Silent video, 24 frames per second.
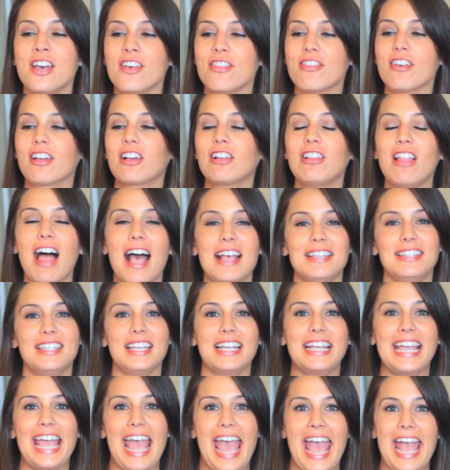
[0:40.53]
the
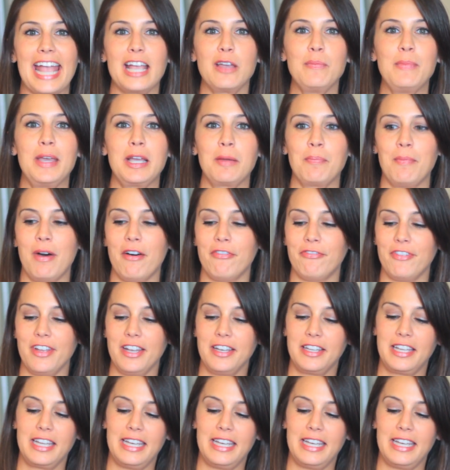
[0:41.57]
classic Egg McMuffin.